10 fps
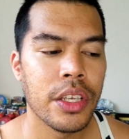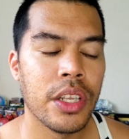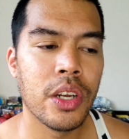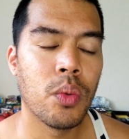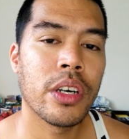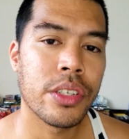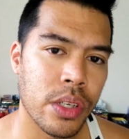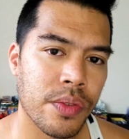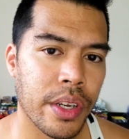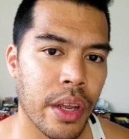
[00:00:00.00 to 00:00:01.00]
You need to watch
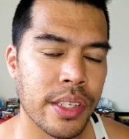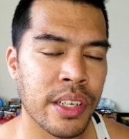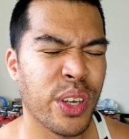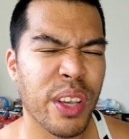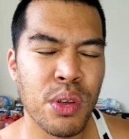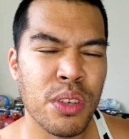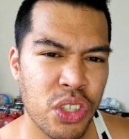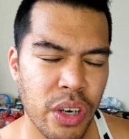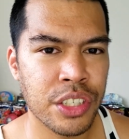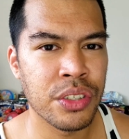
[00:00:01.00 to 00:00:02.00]
those videos and it'll give you
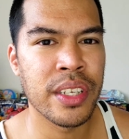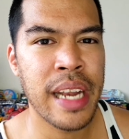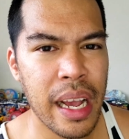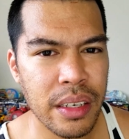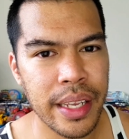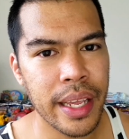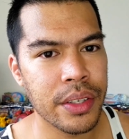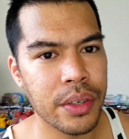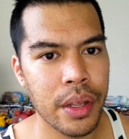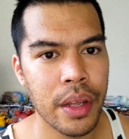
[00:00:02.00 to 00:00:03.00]
instructions on how to
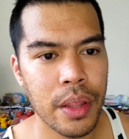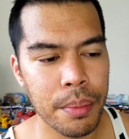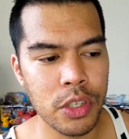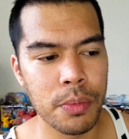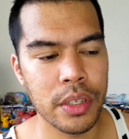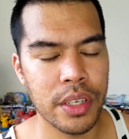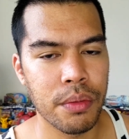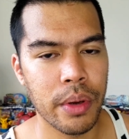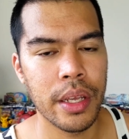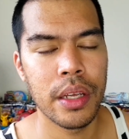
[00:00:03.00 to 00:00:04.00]
enter the booster box
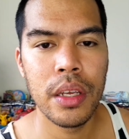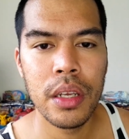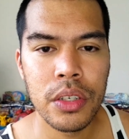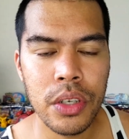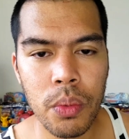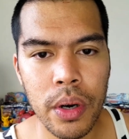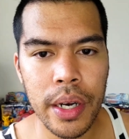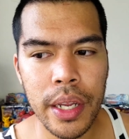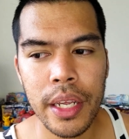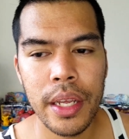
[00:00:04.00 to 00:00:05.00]
giveaway. Don't
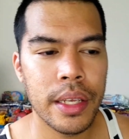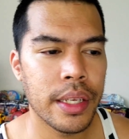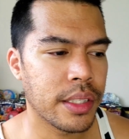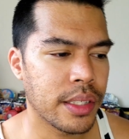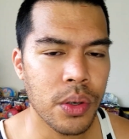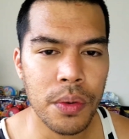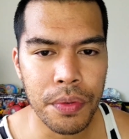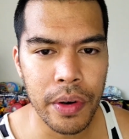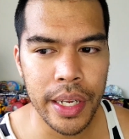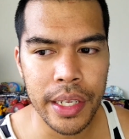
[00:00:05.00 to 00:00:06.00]
worry, it's still
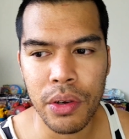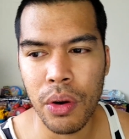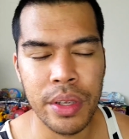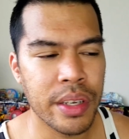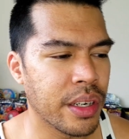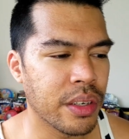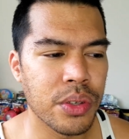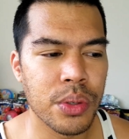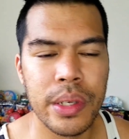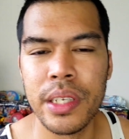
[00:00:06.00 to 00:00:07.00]
free. All you need to
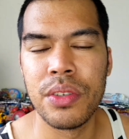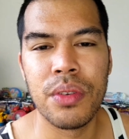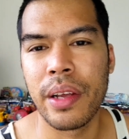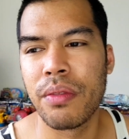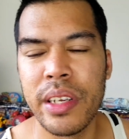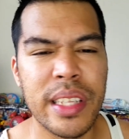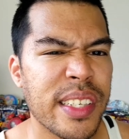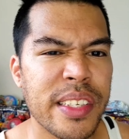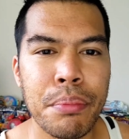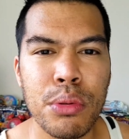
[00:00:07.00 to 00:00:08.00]
do is like really
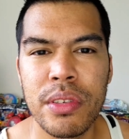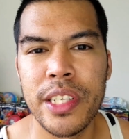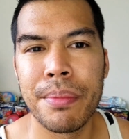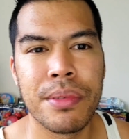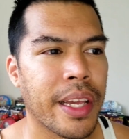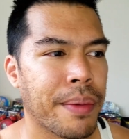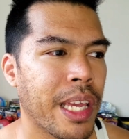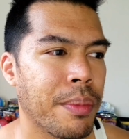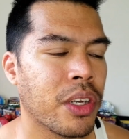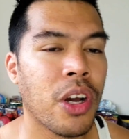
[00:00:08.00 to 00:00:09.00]
simple steps, like
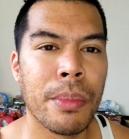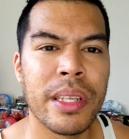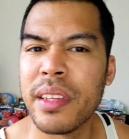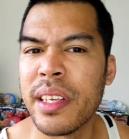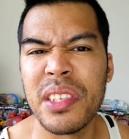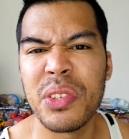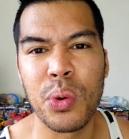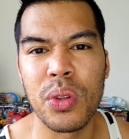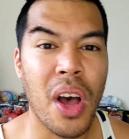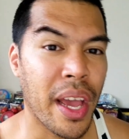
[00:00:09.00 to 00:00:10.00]
maybe comment this
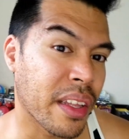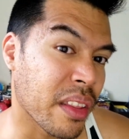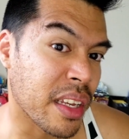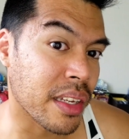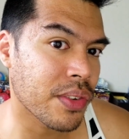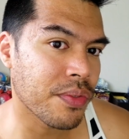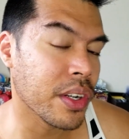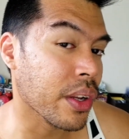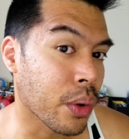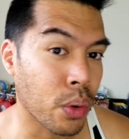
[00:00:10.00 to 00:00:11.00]
or like this
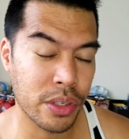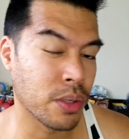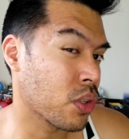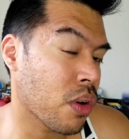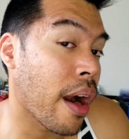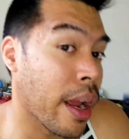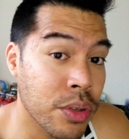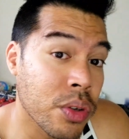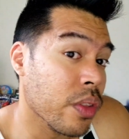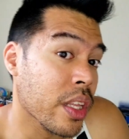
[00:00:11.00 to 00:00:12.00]
video or
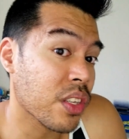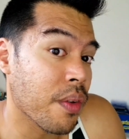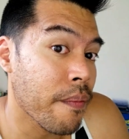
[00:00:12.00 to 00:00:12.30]
subscribe to this